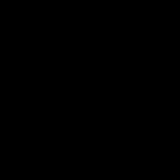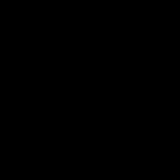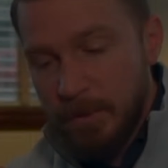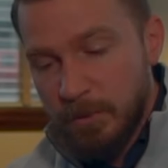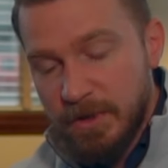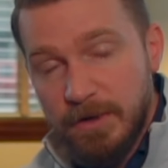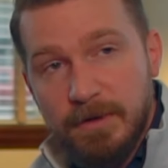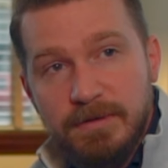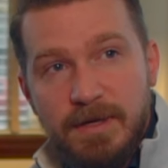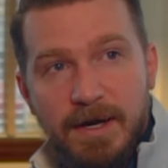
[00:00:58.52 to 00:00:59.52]
When
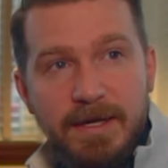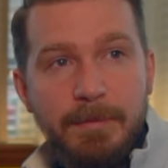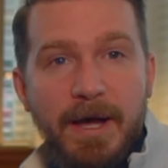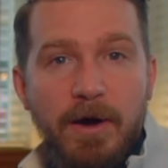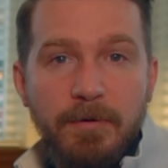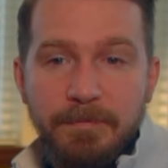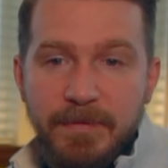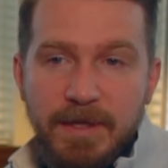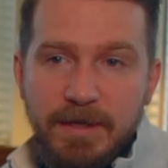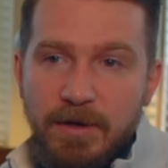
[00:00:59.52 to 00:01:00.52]
we're talking
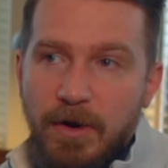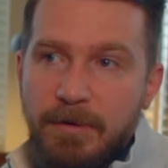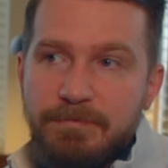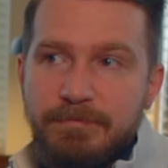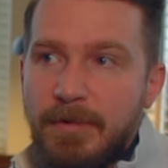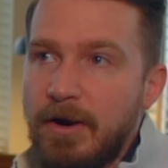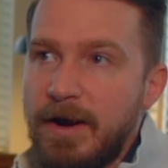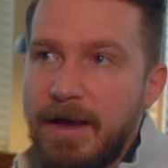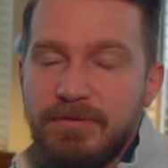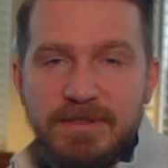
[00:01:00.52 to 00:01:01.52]
about, our
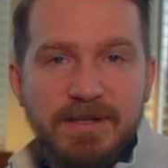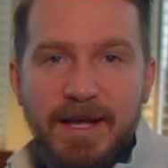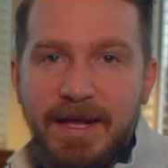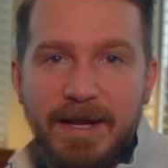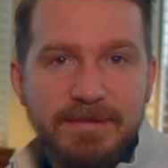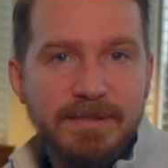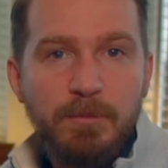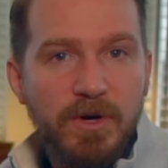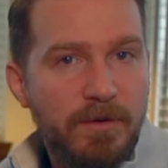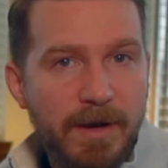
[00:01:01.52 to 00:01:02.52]
average client has
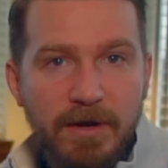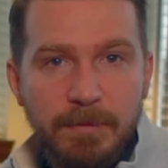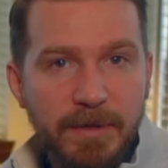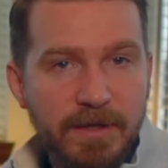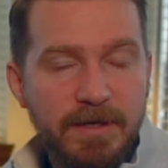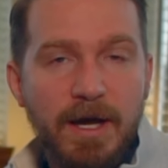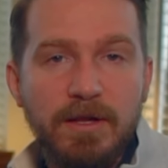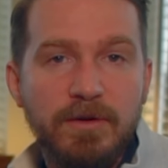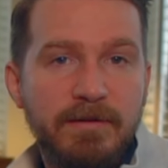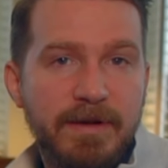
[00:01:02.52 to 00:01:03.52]
somewhere around $1 million
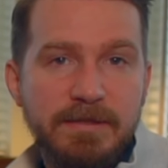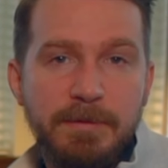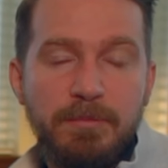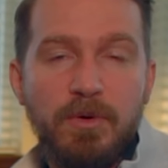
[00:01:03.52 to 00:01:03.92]
investment